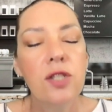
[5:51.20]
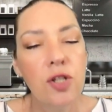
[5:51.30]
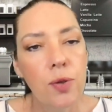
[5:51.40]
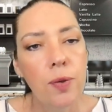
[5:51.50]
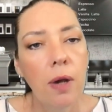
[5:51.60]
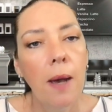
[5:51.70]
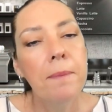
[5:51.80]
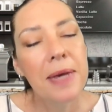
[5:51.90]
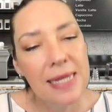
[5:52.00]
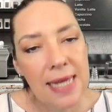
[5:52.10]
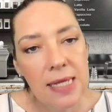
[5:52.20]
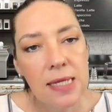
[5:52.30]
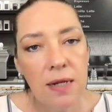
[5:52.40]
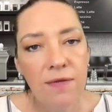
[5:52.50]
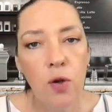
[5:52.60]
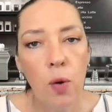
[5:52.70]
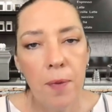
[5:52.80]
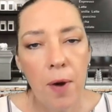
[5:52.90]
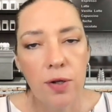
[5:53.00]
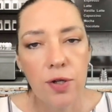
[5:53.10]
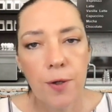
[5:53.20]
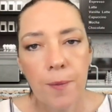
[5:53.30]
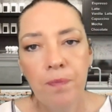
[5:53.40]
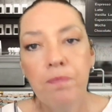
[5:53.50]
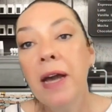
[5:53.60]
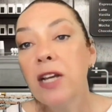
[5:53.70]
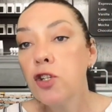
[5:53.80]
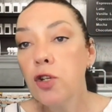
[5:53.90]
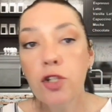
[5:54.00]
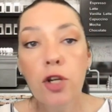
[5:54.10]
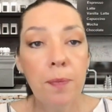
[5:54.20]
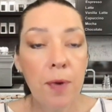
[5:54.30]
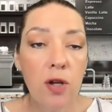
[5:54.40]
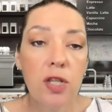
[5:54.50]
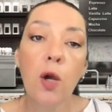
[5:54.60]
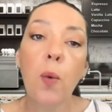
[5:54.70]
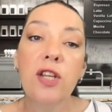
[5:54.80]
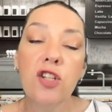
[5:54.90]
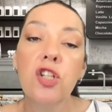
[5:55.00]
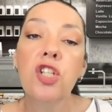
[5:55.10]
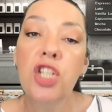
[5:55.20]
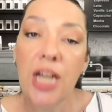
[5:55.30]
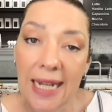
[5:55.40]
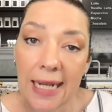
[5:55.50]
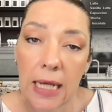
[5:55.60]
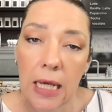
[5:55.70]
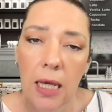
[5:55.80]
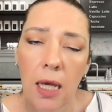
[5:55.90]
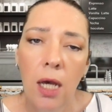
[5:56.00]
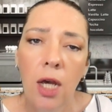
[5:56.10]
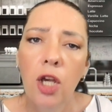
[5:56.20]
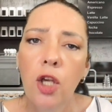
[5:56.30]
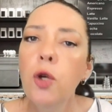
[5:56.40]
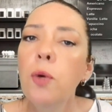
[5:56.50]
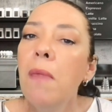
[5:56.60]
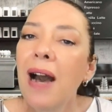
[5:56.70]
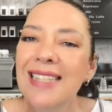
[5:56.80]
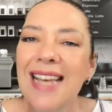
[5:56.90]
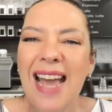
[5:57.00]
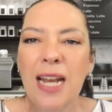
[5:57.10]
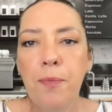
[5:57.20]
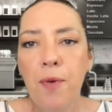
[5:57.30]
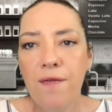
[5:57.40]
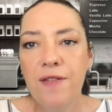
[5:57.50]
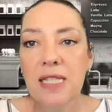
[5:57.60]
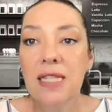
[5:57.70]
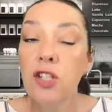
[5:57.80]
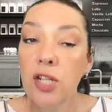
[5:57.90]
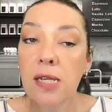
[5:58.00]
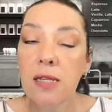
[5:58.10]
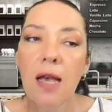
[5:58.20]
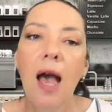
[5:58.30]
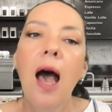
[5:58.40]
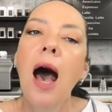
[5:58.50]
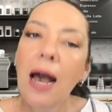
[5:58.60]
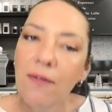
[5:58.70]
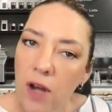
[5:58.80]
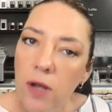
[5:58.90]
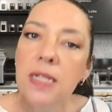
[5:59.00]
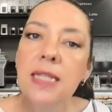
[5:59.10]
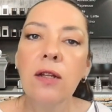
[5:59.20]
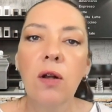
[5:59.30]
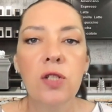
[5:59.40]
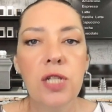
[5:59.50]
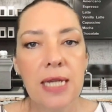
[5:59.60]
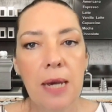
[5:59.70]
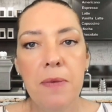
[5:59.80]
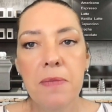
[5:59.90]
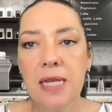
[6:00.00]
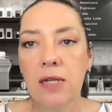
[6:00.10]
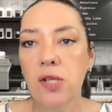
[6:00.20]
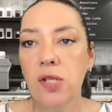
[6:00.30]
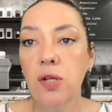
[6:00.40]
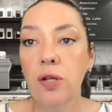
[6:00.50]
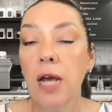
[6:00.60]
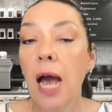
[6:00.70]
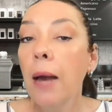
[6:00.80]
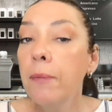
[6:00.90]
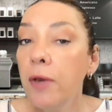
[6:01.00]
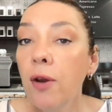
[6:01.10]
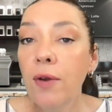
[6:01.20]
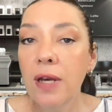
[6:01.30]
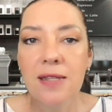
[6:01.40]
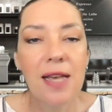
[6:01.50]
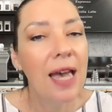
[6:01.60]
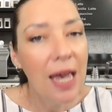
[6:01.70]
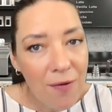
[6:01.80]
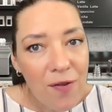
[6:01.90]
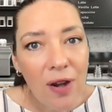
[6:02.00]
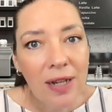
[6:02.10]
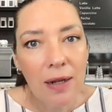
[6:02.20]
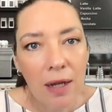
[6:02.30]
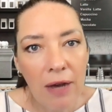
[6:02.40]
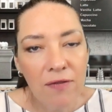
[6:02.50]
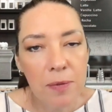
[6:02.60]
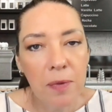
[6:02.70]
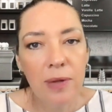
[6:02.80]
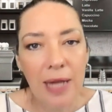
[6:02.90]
2, be sensitive in your approach. Make sure to approach the question gently. You might add a preface such as, I've noticed that cultures can be misunderstood. I'm curious, if you're uncomfortable